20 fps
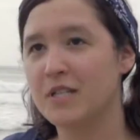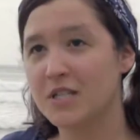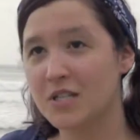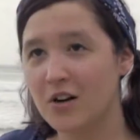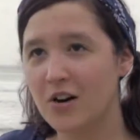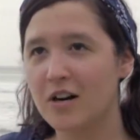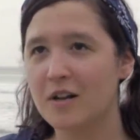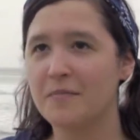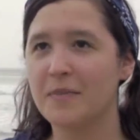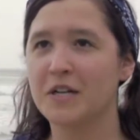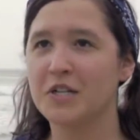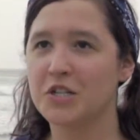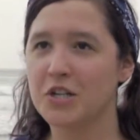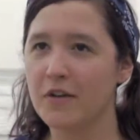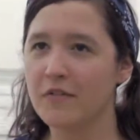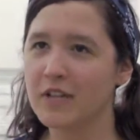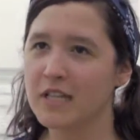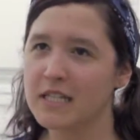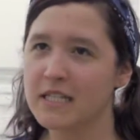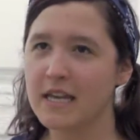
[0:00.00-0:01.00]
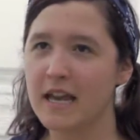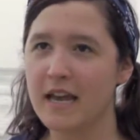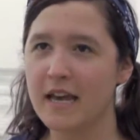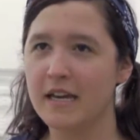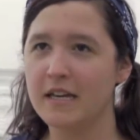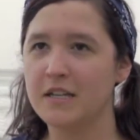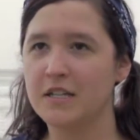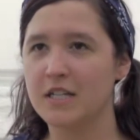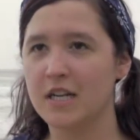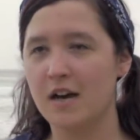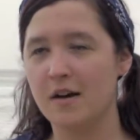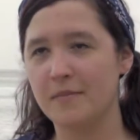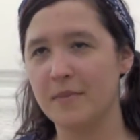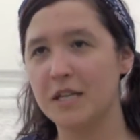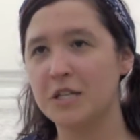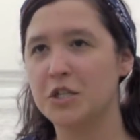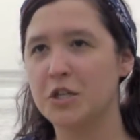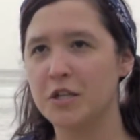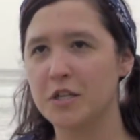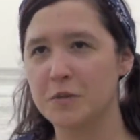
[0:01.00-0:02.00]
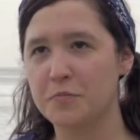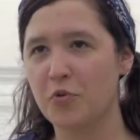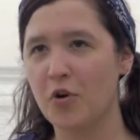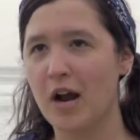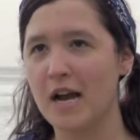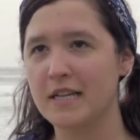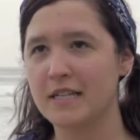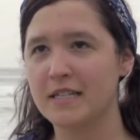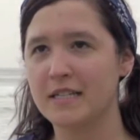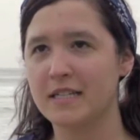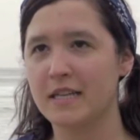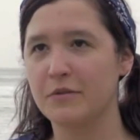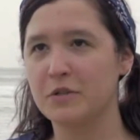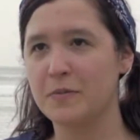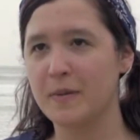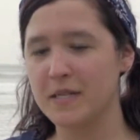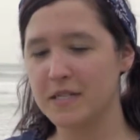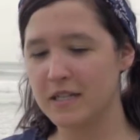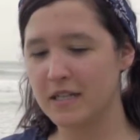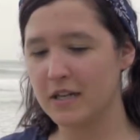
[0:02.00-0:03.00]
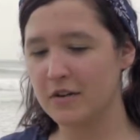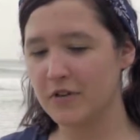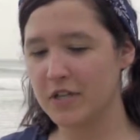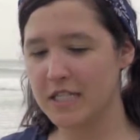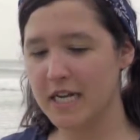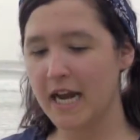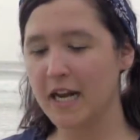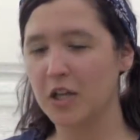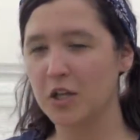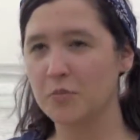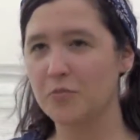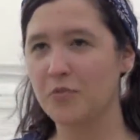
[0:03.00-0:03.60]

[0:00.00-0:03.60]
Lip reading: started by shoveling sand into this press that was basically a rectangular